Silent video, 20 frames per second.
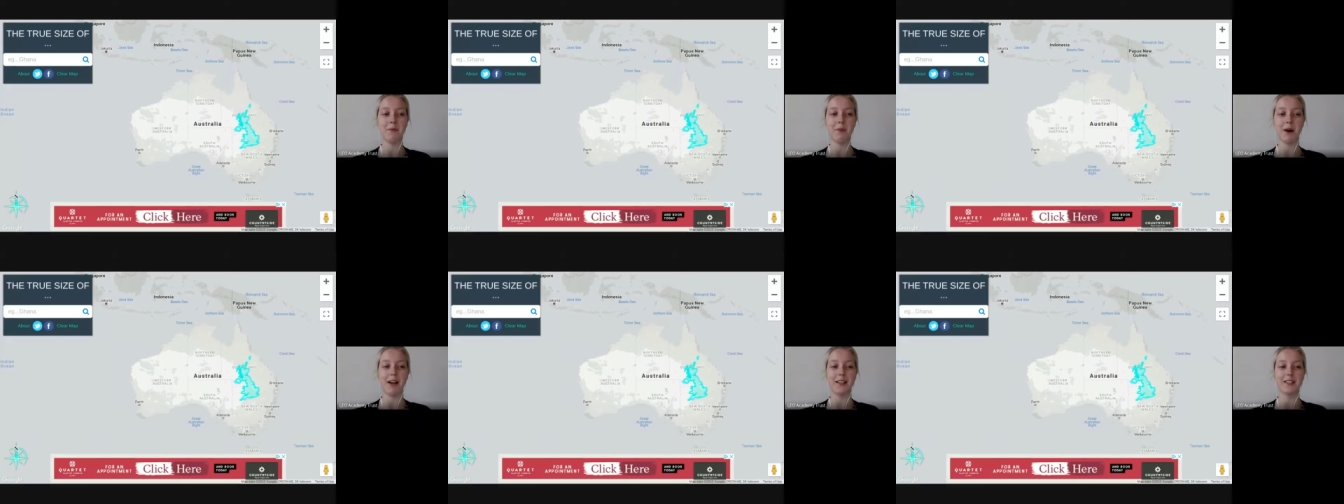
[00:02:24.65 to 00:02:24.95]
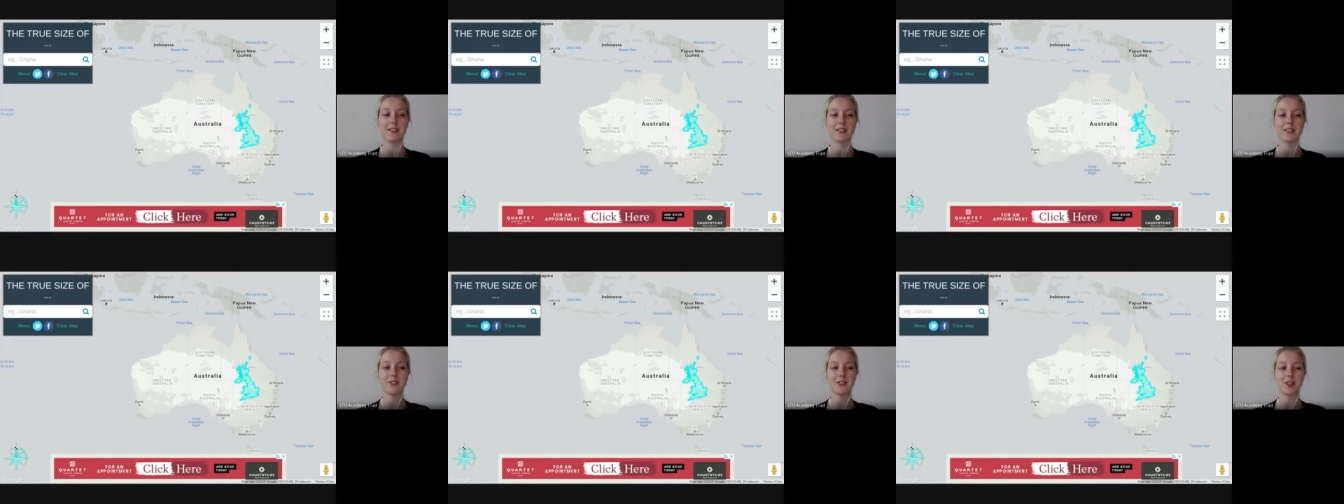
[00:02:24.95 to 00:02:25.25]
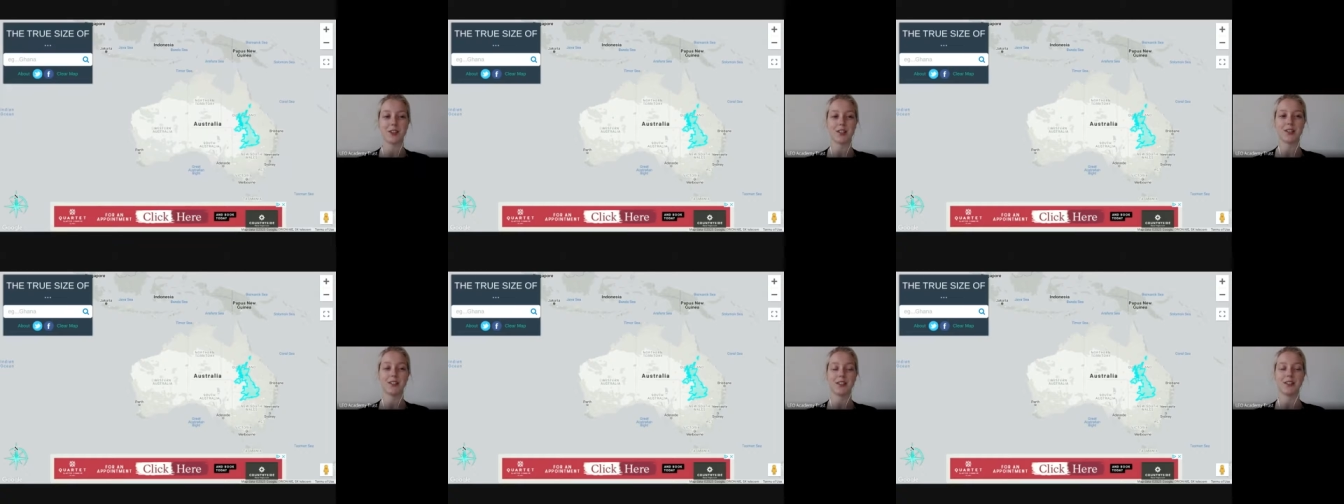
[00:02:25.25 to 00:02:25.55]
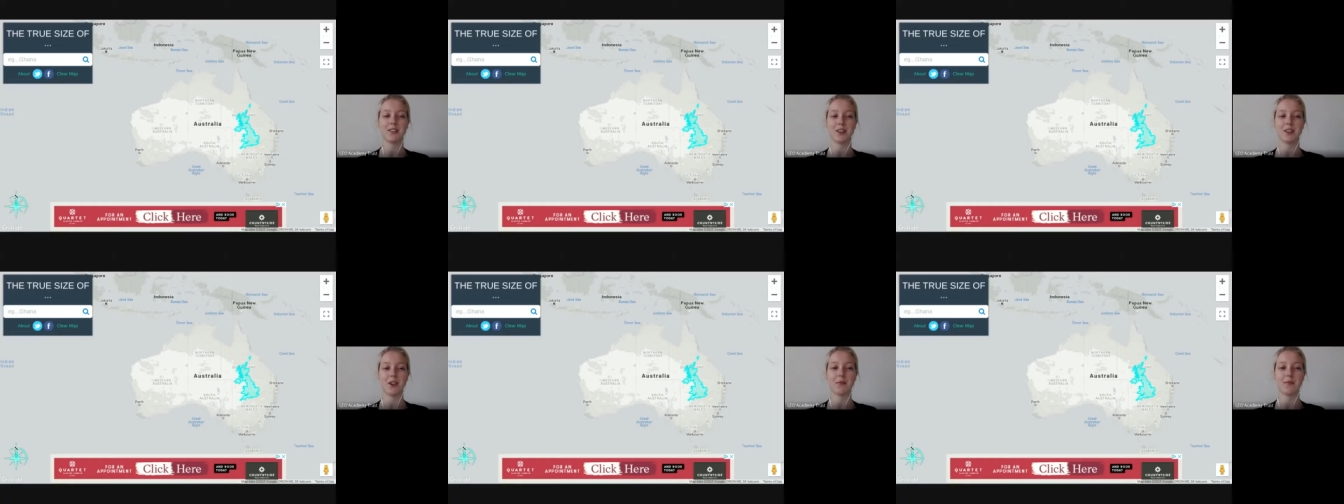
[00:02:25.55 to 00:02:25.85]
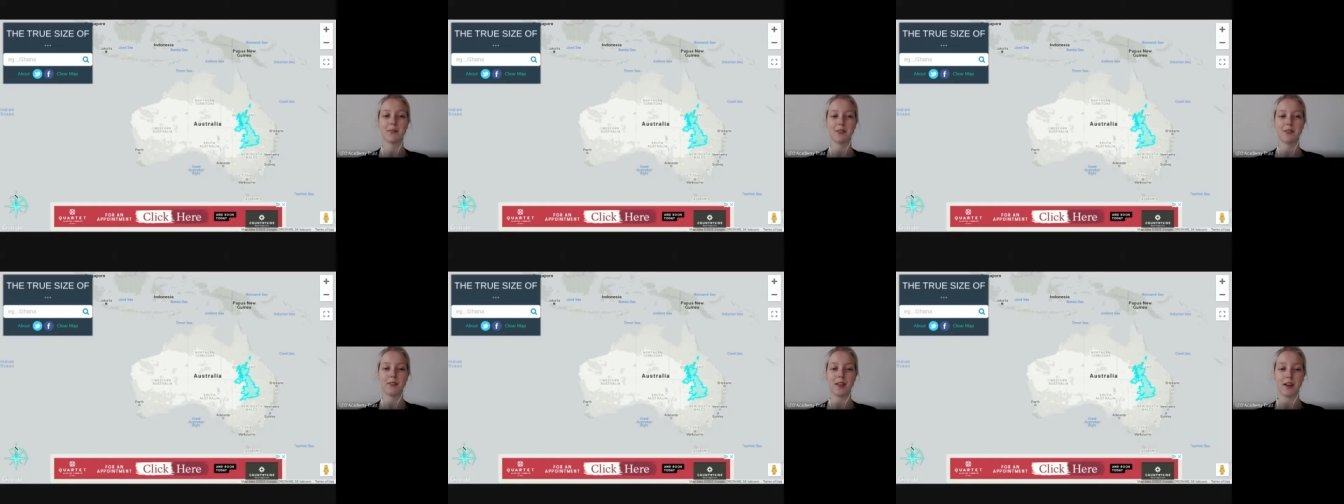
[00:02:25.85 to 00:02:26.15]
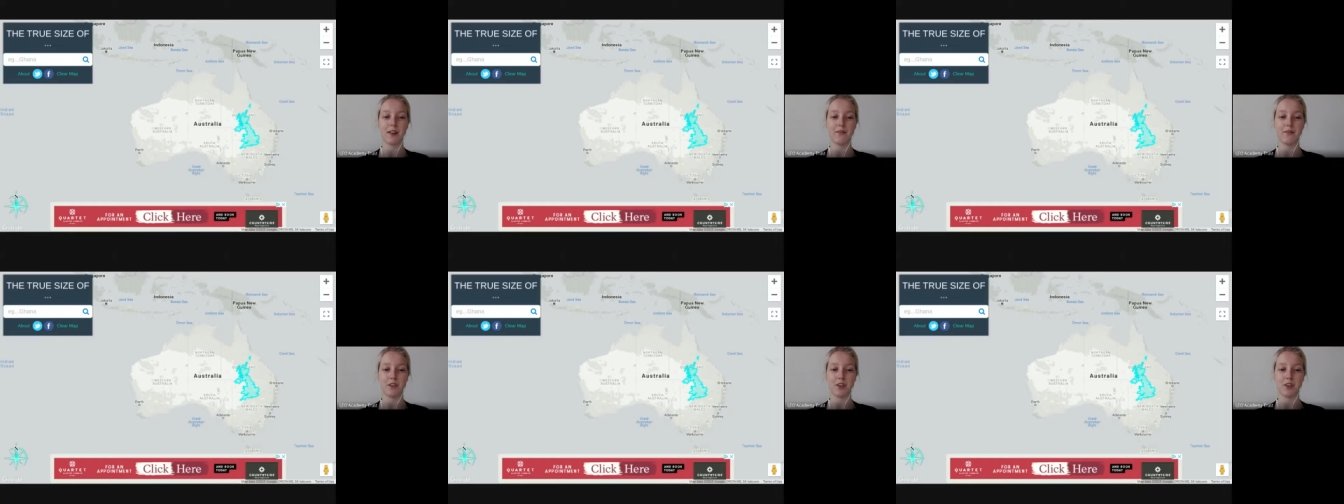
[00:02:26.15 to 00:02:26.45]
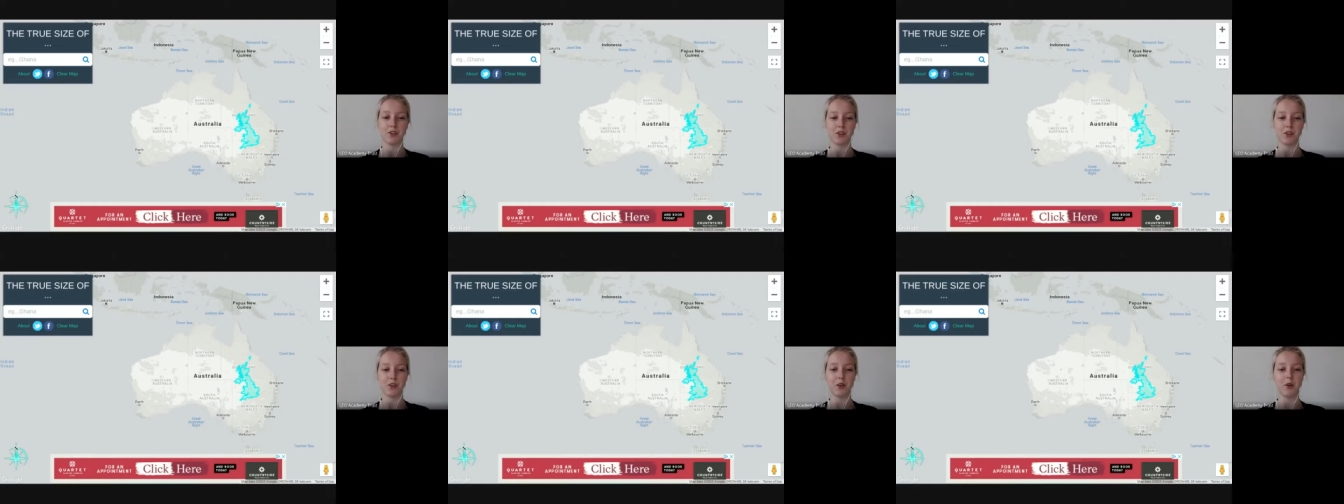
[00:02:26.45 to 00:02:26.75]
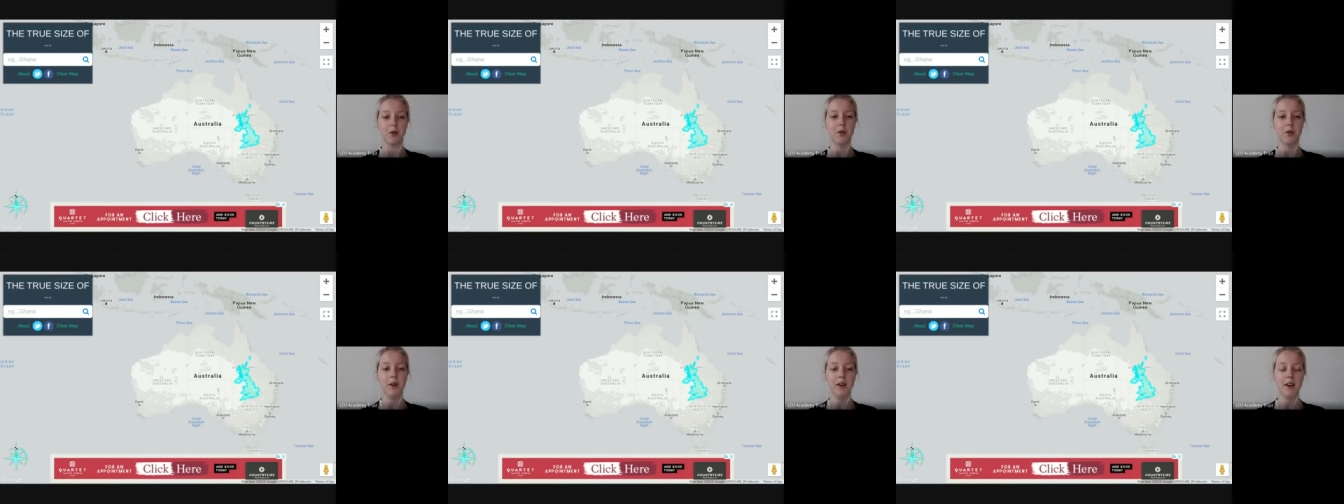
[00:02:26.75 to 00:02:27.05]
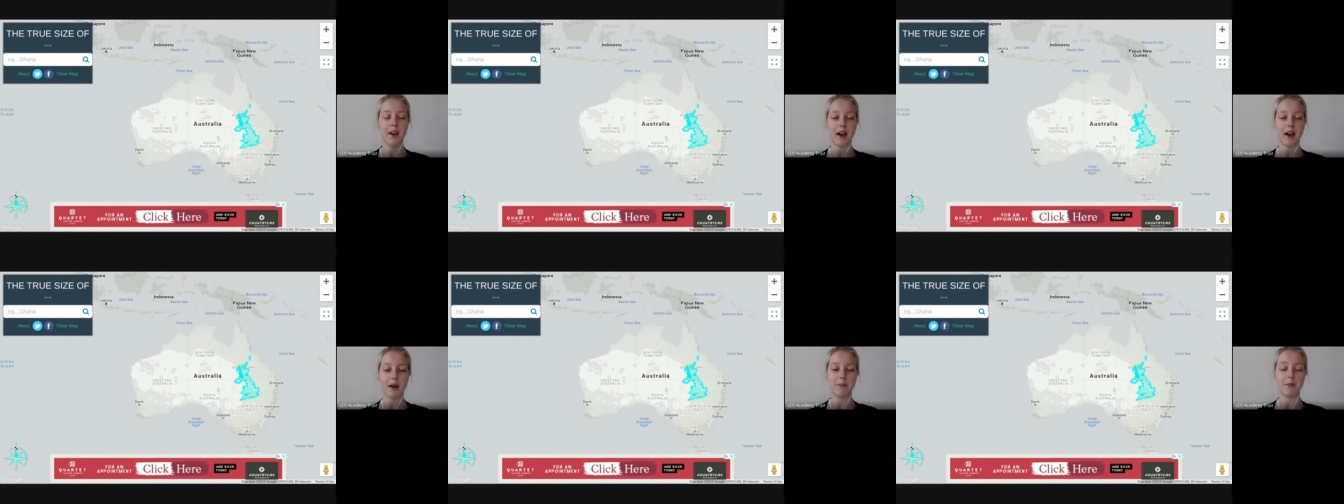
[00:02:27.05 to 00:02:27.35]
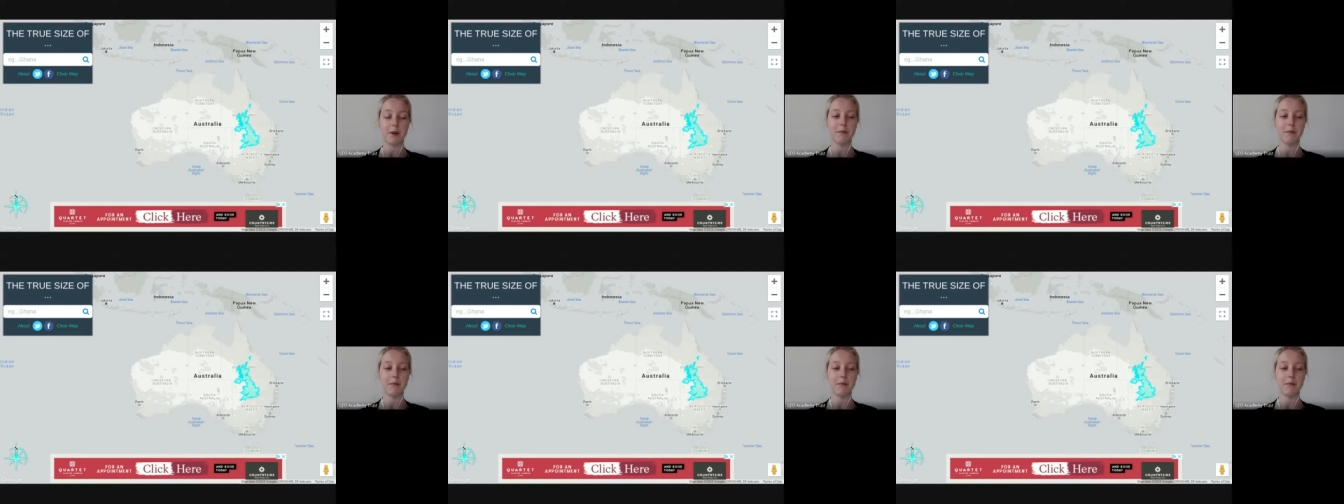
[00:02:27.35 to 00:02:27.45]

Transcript: but just in terms of that visual um,